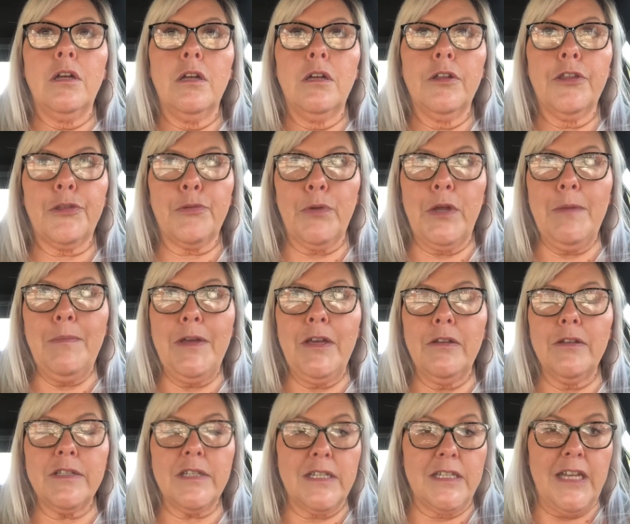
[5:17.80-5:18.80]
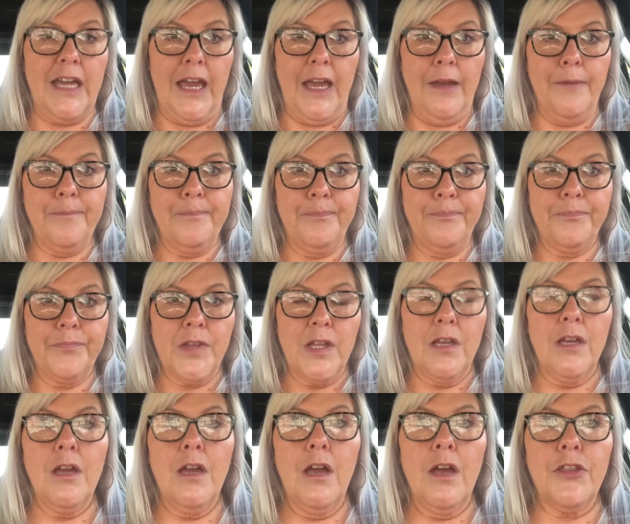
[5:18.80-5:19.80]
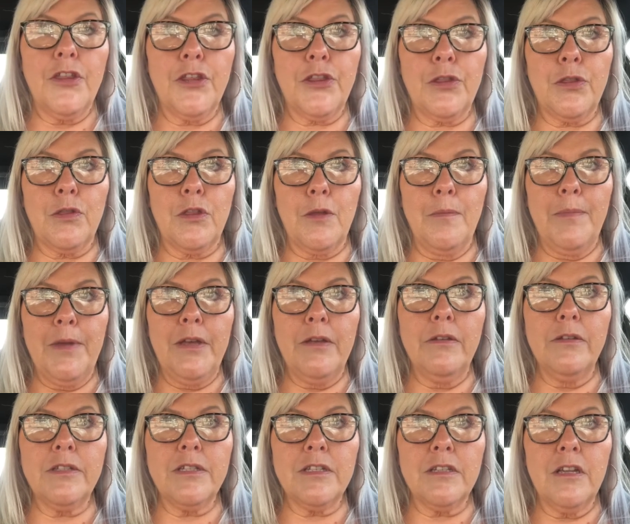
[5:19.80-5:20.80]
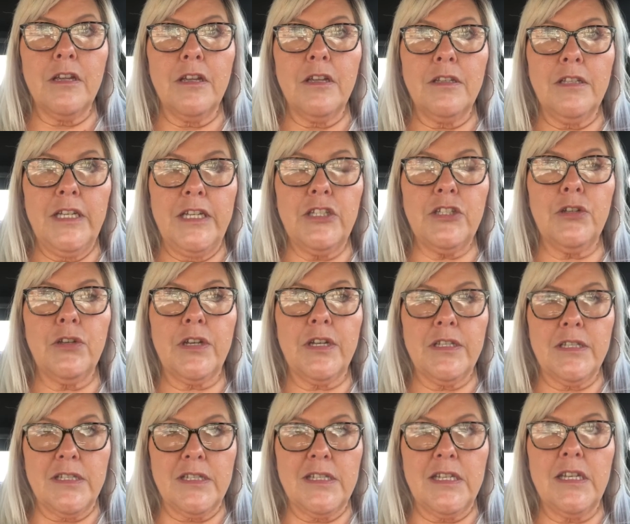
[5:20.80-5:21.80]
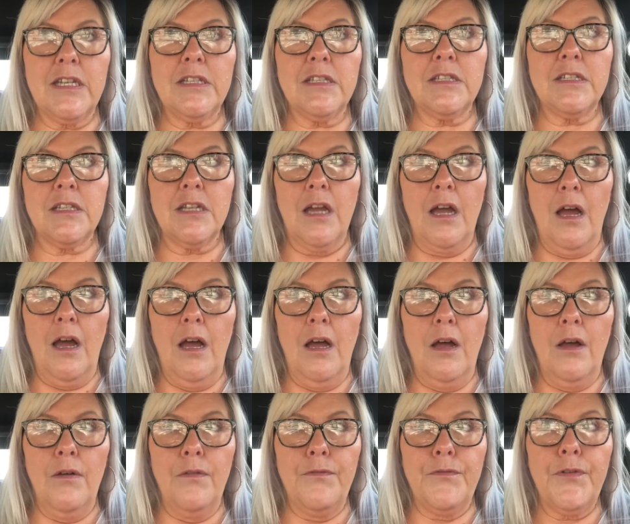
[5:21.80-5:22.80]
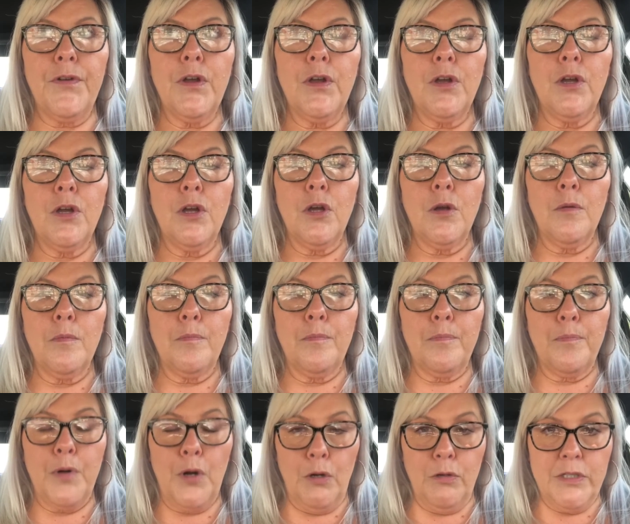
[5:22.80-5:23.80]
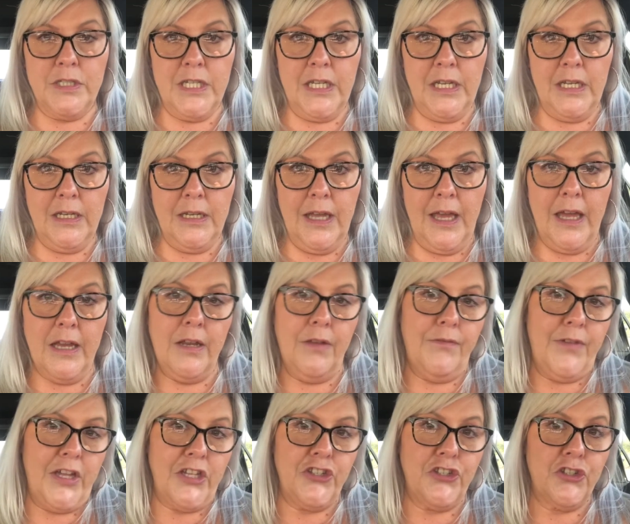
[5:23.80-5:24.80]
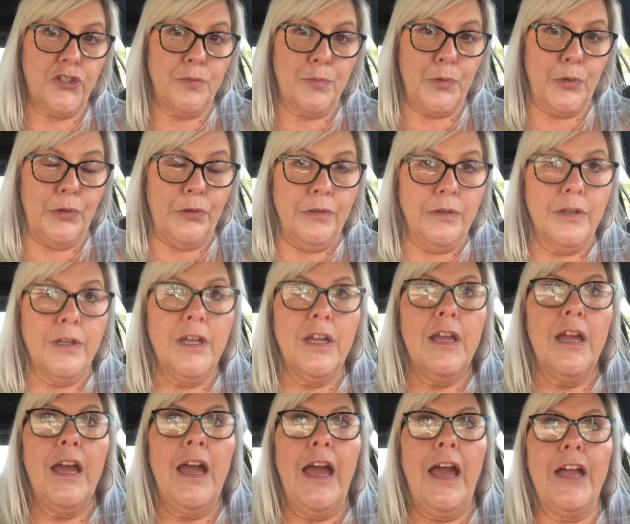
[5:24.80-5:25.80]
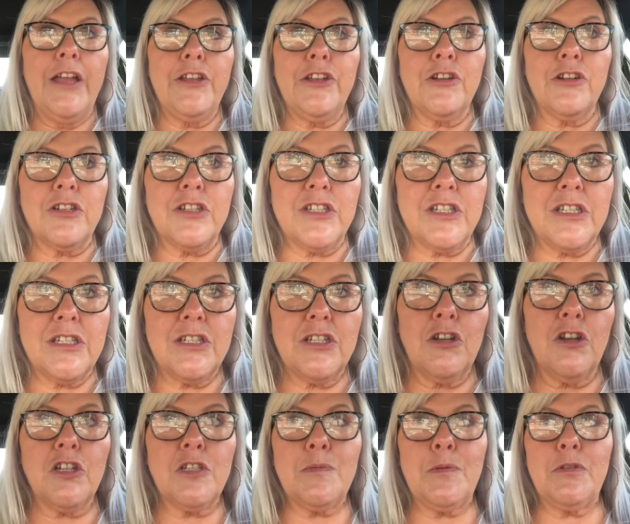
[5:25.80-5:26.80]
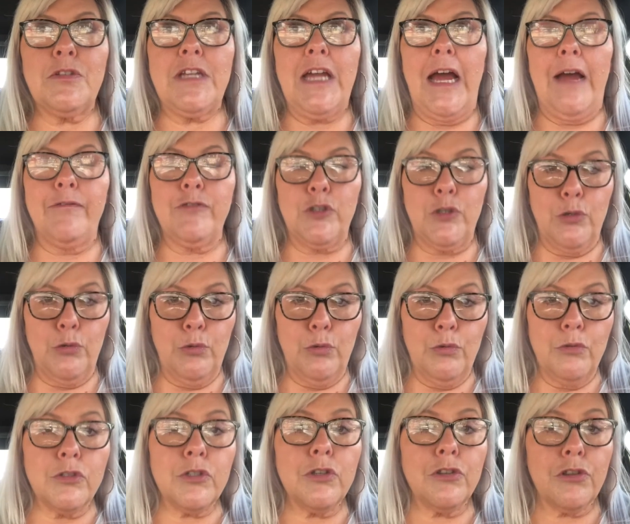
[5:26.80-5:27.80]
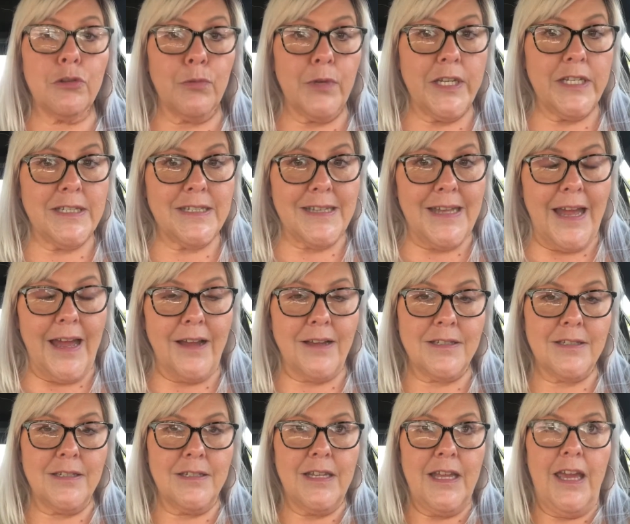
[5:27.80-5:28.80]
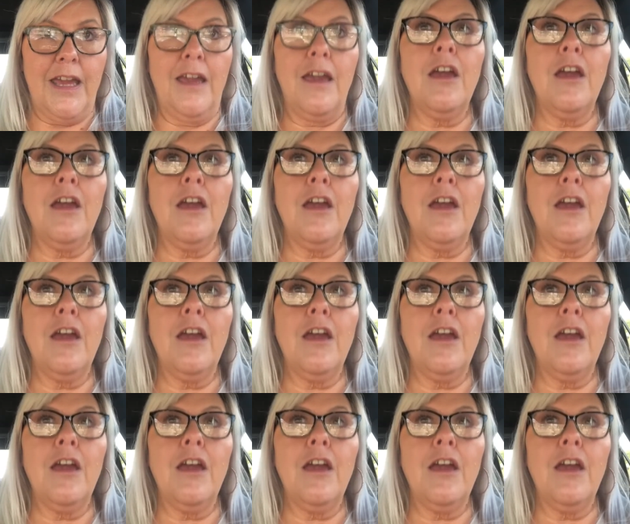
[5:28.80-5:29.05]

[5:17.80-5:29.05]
3 meals a day. The meals need to consist of protein and a vegetable, and you're supposed to have 2 to 3 snacks a day.